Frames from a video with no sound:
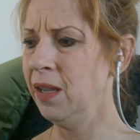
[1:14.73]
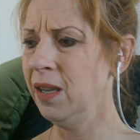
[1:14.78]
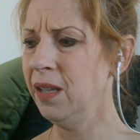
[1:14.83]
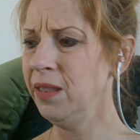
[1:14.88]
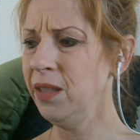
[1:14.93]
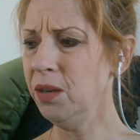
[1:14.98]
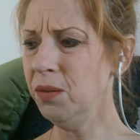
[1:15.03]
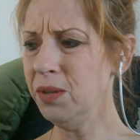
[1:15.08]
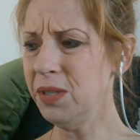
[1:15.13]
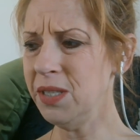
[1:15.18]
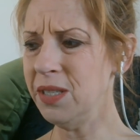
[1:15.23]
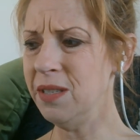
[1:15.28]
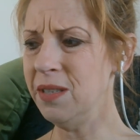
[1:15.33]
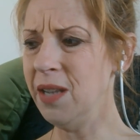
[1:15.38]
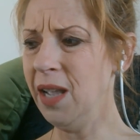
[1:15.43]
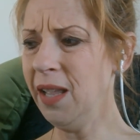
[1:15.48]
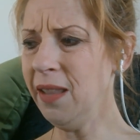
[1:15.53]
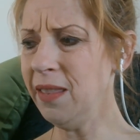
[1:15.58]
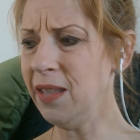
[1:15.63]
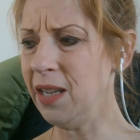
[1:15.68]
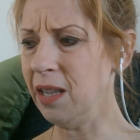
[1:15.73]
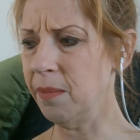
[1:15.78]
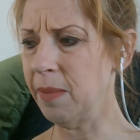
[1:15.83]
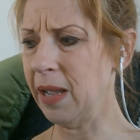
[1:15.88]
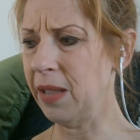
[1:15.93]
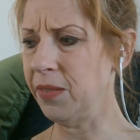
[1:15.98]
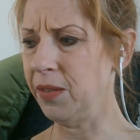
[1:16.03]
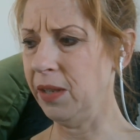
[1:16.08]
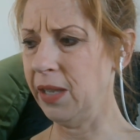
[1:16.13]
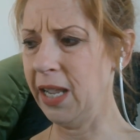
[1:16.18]
there was nothing
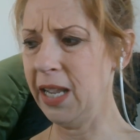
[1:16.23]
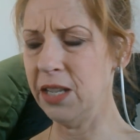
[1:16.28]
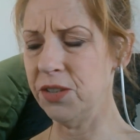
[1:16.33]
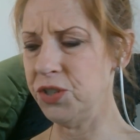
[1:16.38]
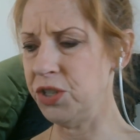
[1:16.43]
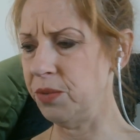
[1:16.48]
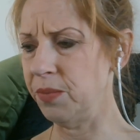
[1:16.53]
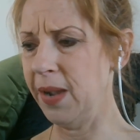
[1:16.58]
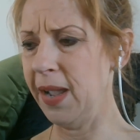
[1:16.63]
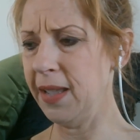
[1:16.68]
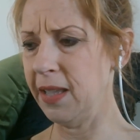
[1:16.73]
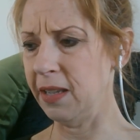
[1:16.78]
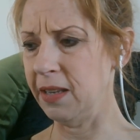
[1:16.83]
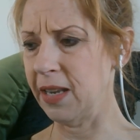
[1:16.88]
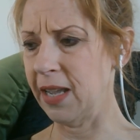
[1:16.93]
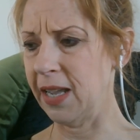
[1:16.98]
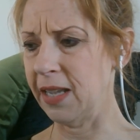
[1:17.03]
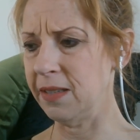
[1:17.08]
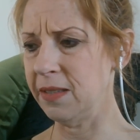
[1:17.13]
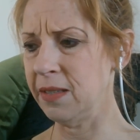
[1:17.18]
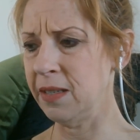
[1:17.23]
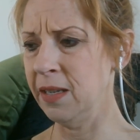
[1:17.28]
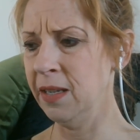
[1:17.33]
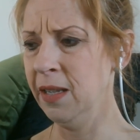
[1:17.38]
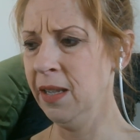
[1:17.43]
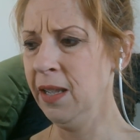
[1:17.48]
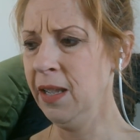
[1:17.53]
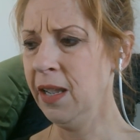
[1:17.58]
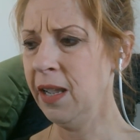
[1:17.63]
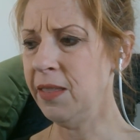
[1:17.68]
about the land she recognized,
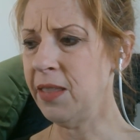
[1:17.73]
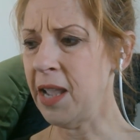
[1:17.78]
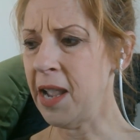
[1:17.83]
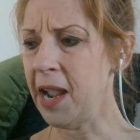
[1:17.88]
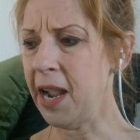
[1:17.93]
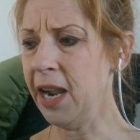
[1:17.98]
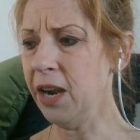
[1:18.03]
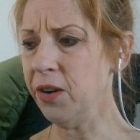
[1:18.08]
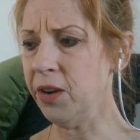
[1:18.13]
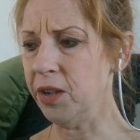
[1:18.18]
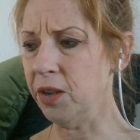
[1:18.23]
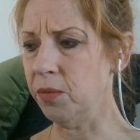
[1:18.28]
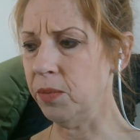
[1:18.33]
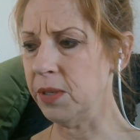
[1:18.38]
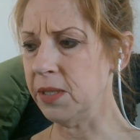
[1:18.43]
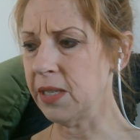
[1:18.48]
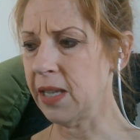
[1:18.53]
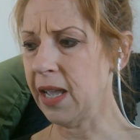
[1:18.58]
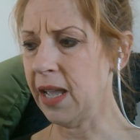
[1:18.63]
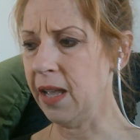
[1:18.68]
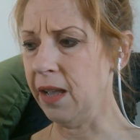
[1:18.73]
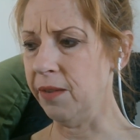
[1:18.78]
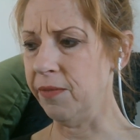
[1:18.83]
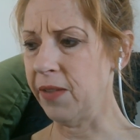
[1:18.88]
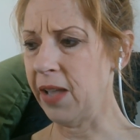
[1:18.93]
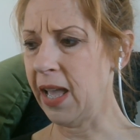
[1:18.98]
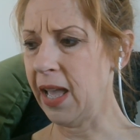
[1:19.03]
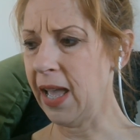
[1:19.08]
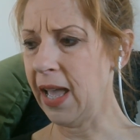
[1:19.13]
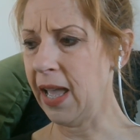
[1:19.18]
and the area was
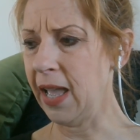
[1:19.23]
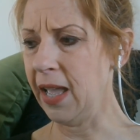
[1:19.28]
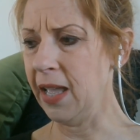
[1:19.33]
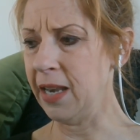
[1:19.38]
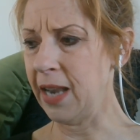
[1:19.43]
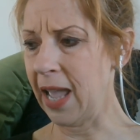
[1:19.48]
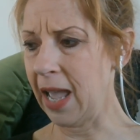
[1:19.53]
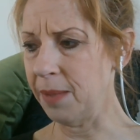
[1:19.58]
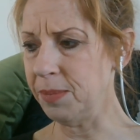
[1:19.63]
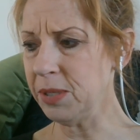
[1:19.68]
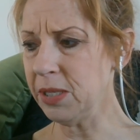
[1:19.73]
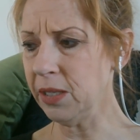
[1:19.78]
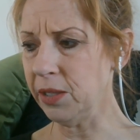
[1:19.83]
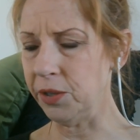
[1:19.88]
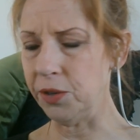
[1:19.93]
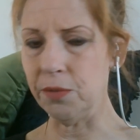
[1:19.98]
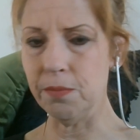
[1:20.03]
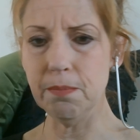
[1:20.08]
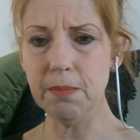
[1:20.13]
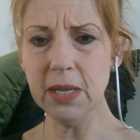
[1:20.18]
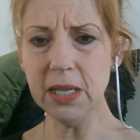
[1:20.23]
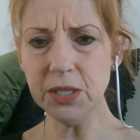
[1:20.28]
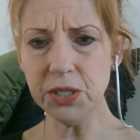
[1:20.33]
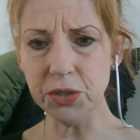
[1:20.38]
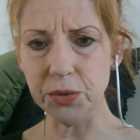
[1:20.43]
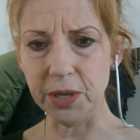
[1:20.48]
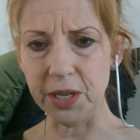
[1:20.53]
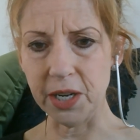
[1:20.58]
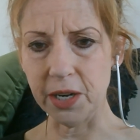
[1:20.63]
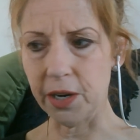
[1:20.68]
an absolute
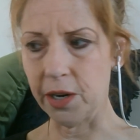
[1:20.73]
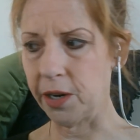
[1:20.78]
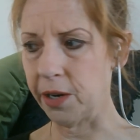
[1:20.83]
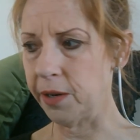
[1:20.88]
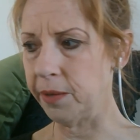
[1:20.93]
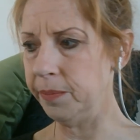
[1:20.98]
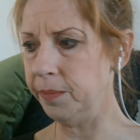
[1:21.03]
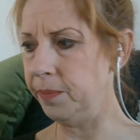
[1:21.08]
mystery to her.